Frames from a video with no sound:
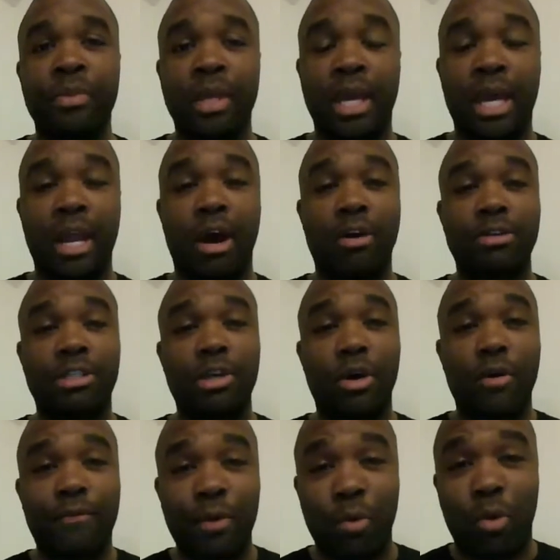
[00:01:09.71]
And also,
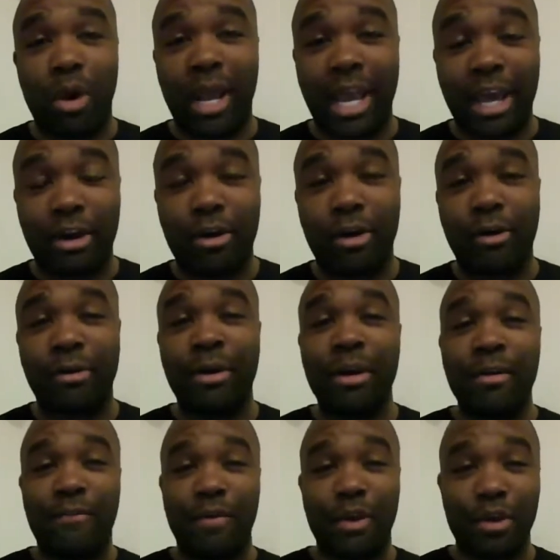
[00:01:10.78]
if you want to enter
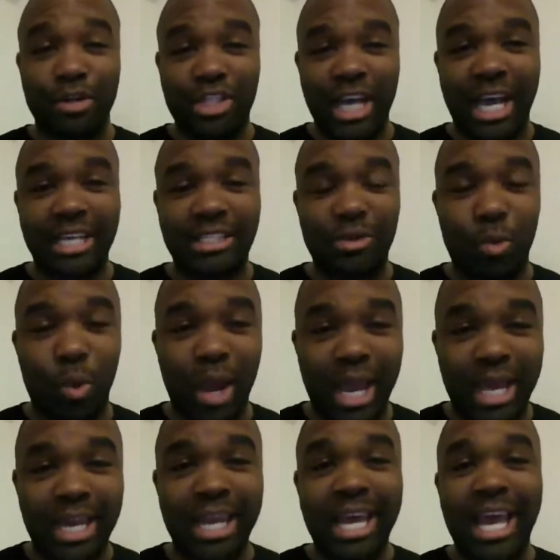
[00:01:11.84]
for your chance to
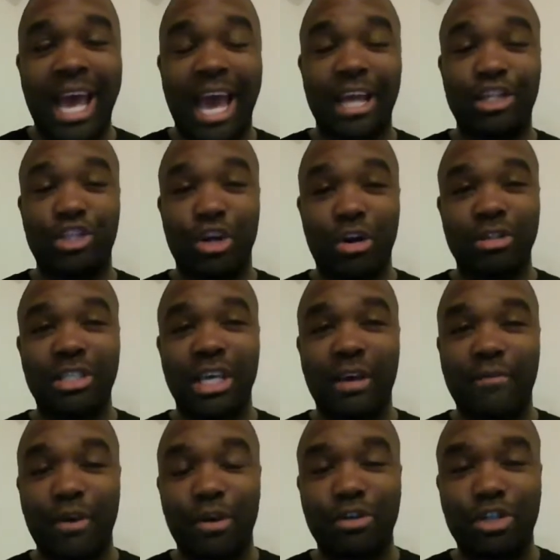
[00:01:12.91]
win a jersey of
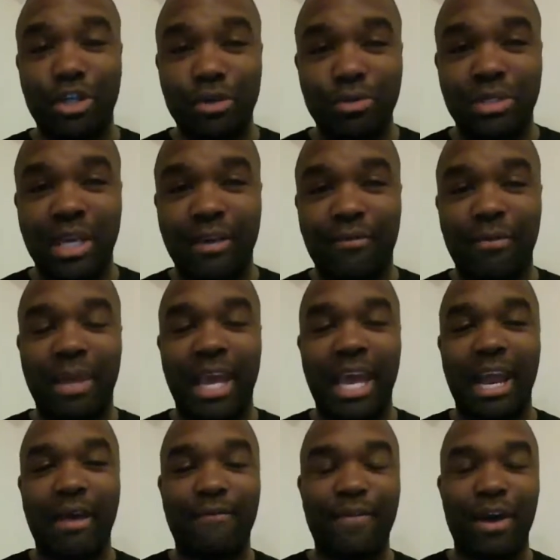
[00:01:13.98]
your choosing from the
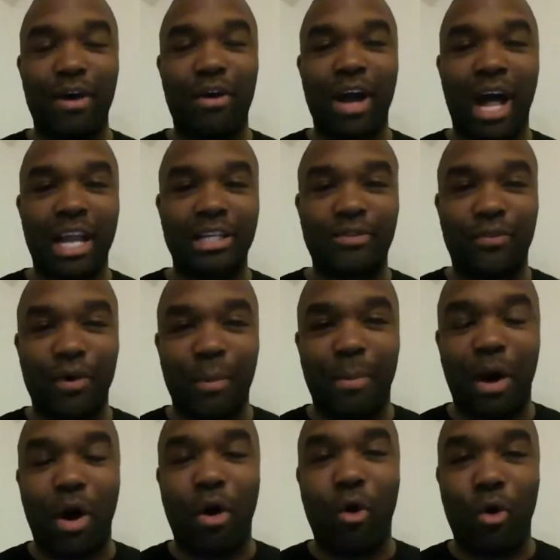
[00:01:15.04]
NFL, college
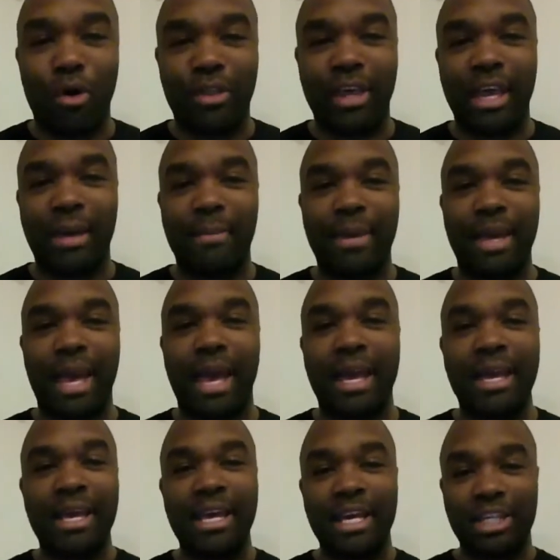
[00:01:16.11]
football, or the NBA,
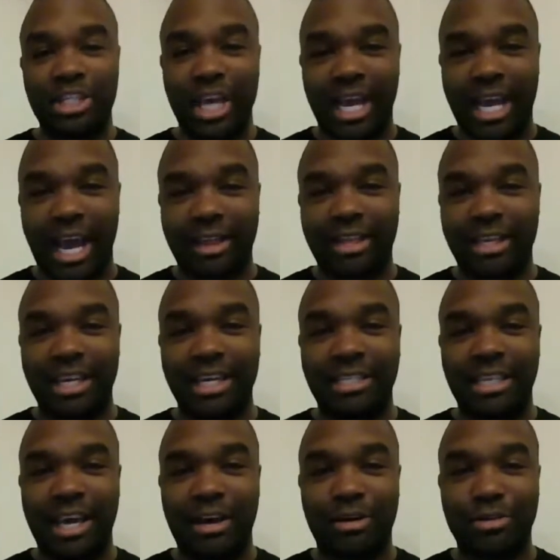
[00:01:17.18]
check out the
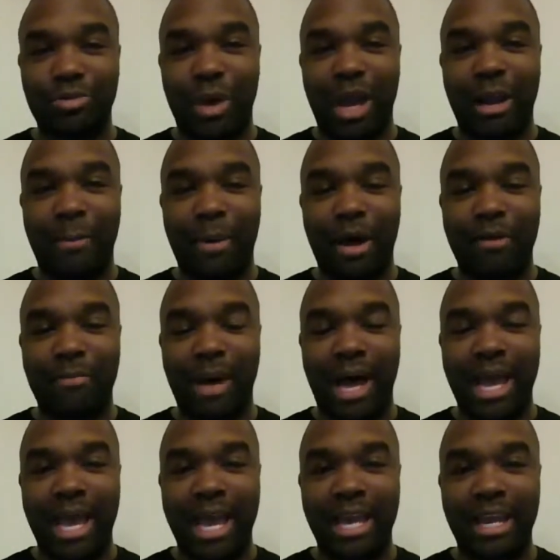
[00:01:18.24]
details right above my
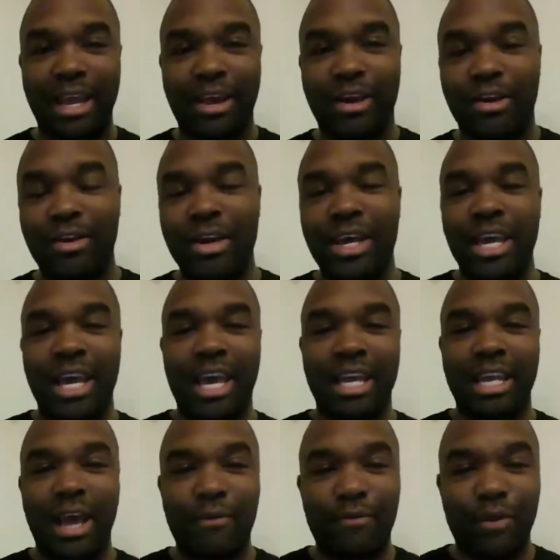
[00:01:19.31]
head here. And
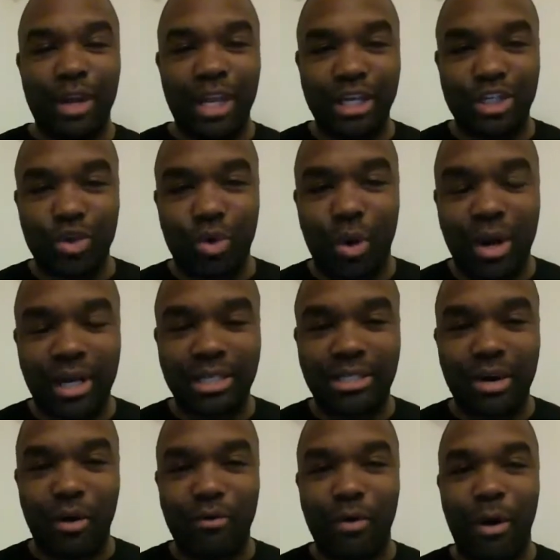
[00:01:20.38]
definitely join us
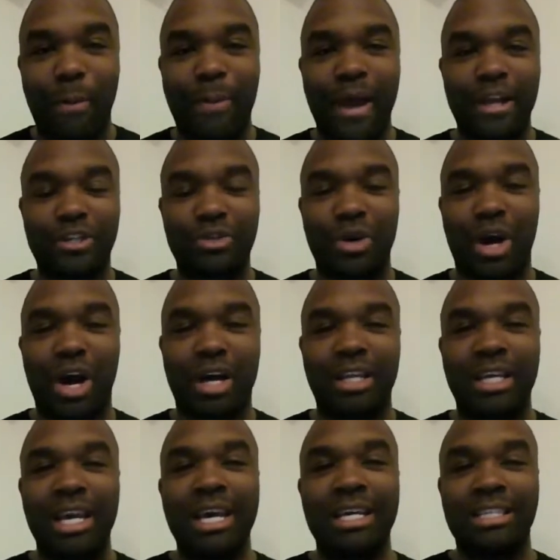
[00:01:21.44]
over on Patreon
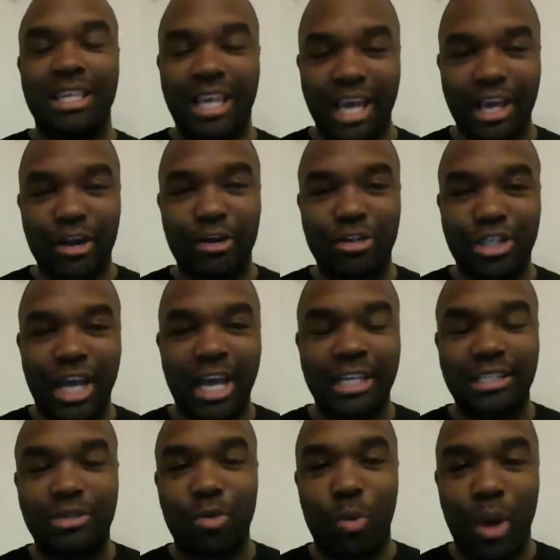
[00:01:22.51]
to get your chance
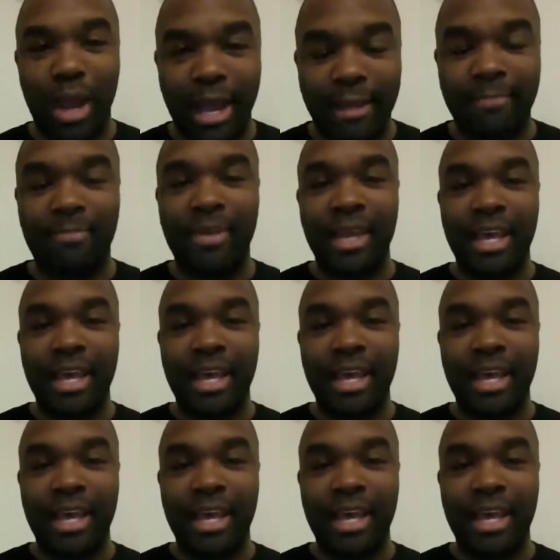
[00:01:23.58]
to win.